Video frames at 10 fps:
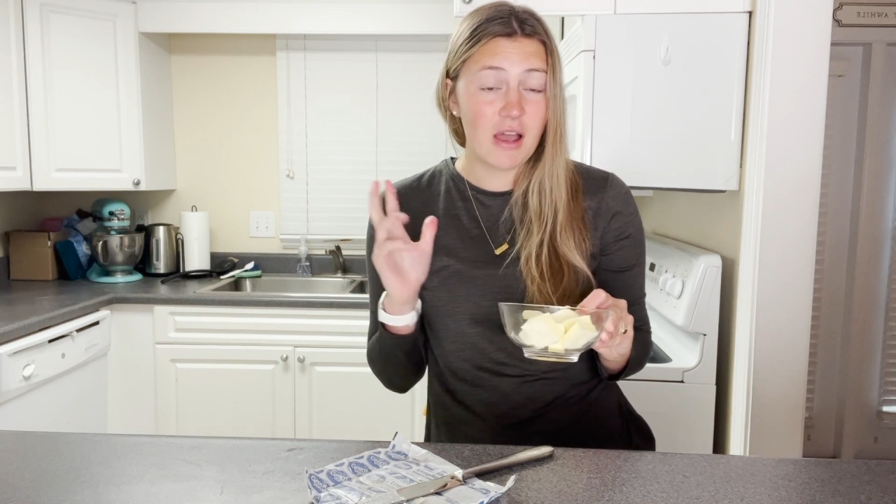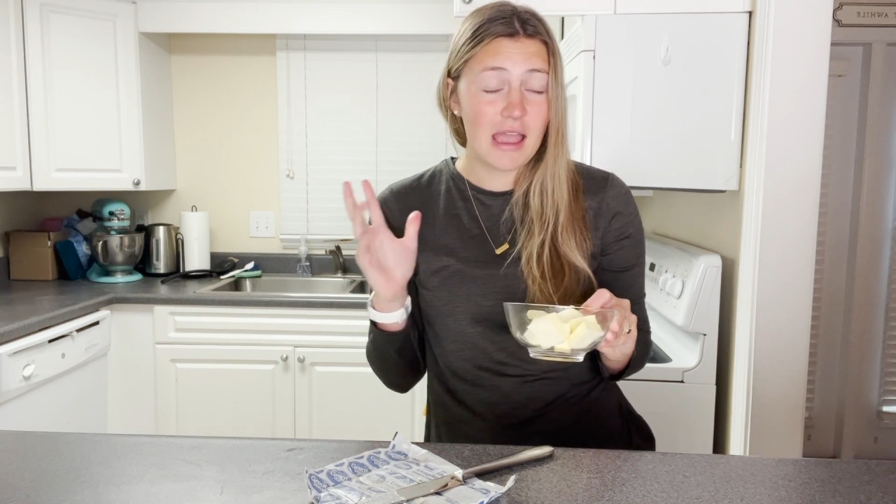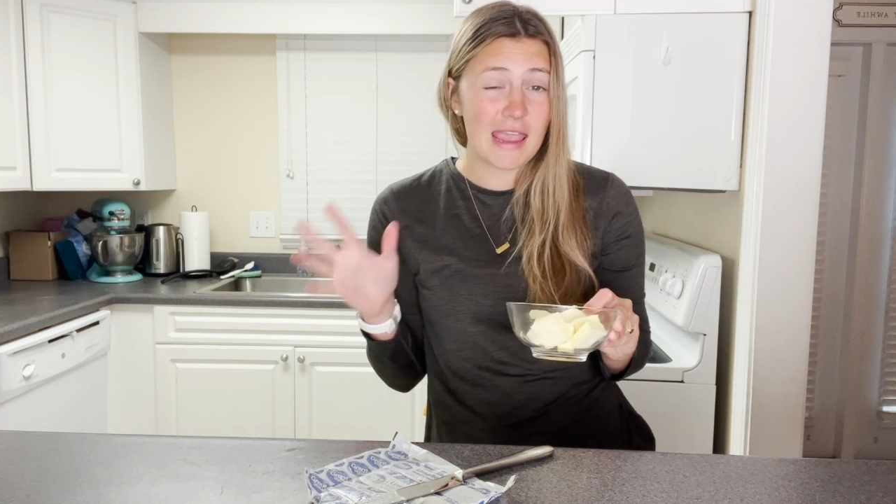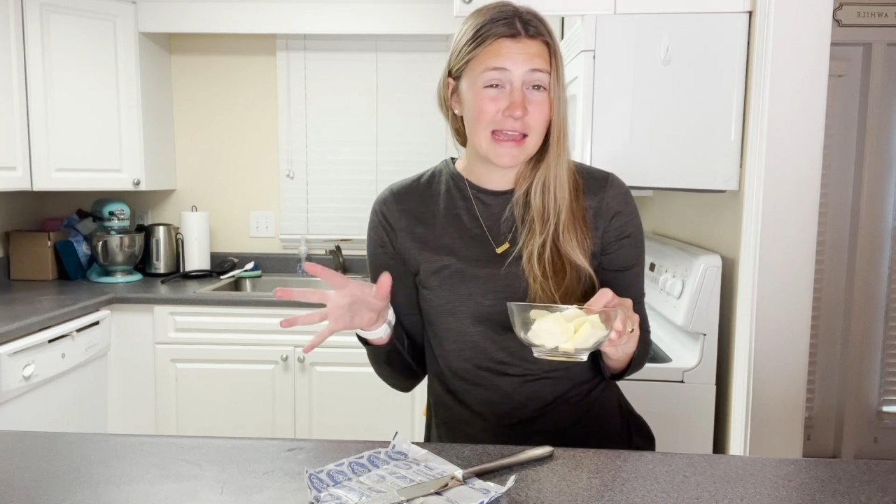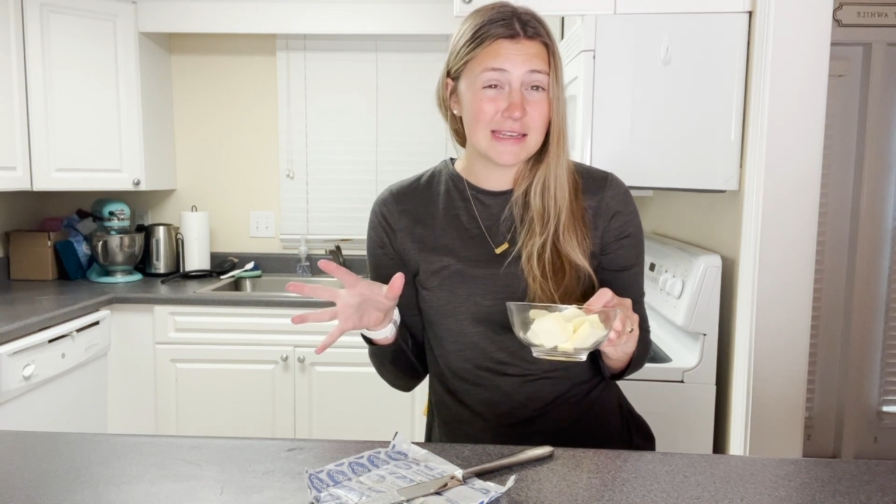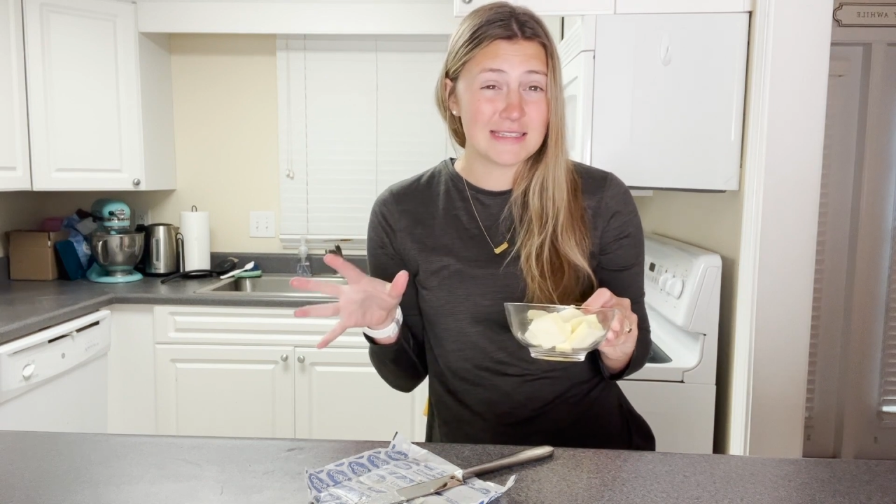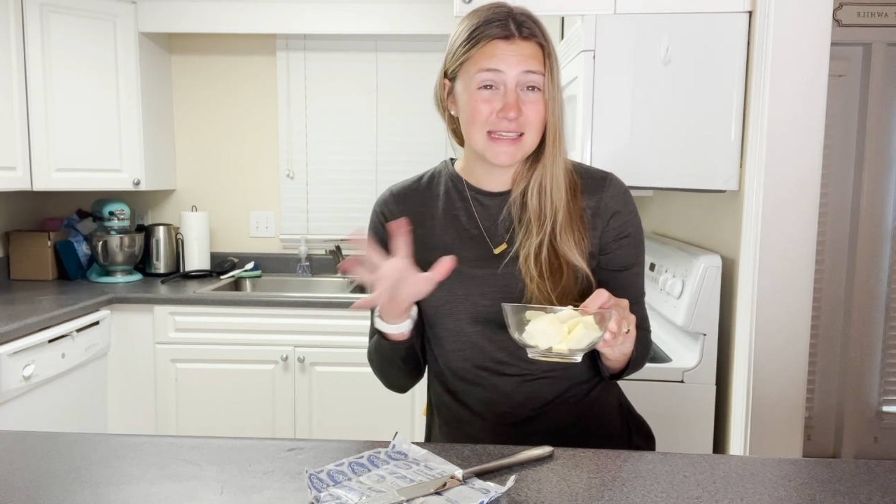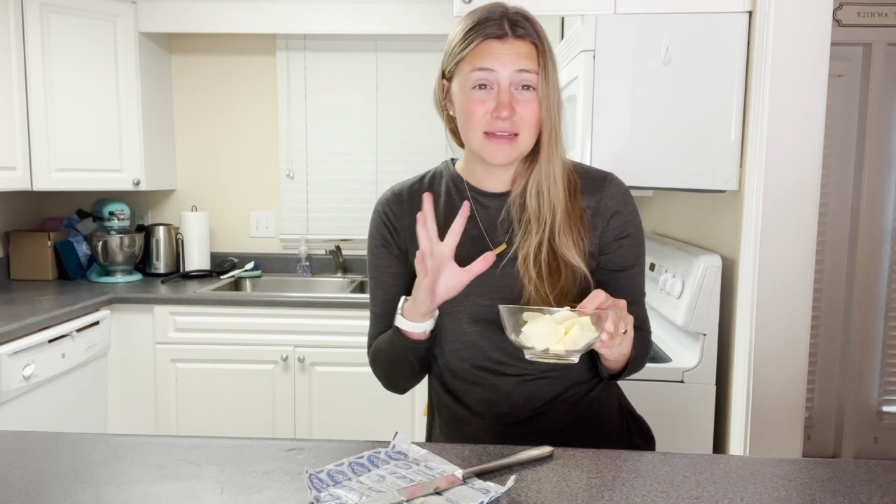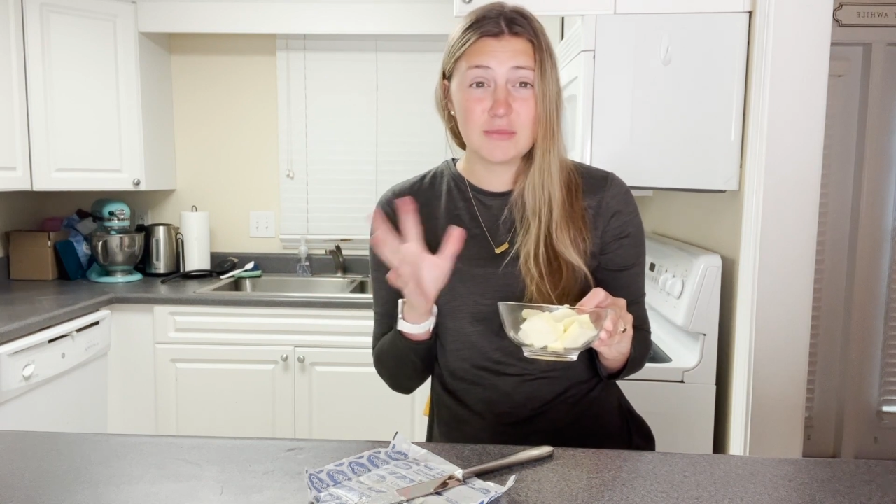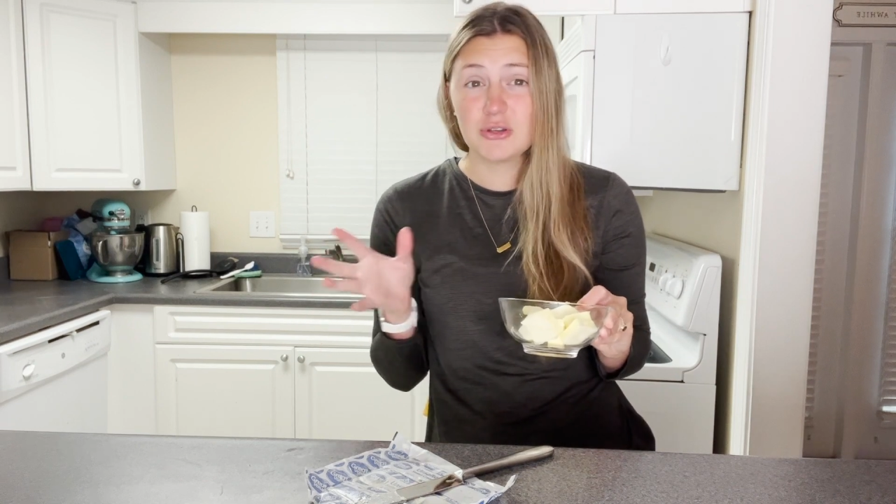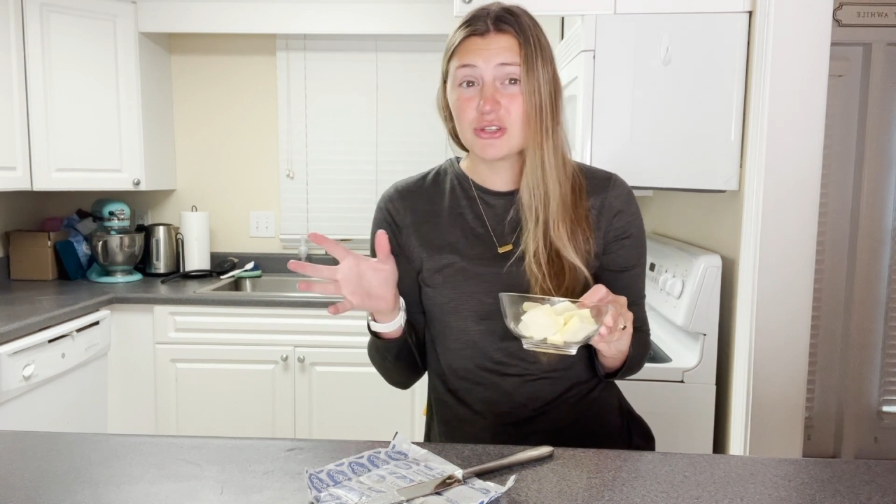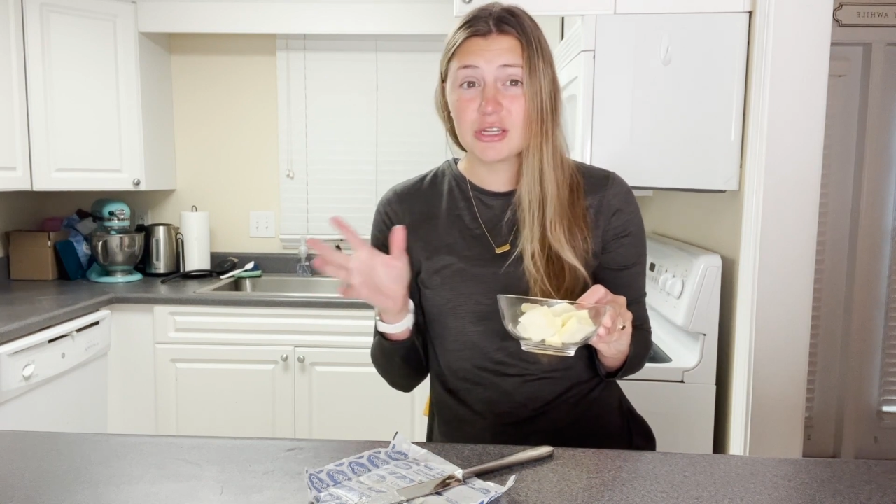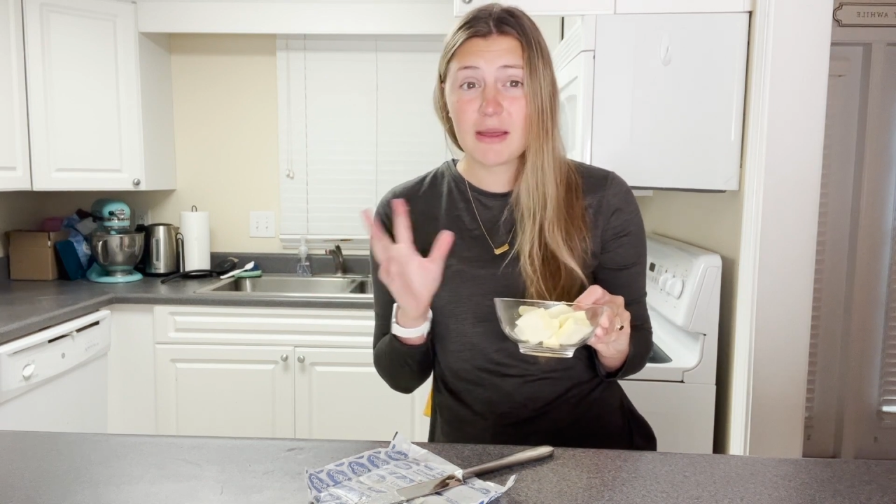and heat them usually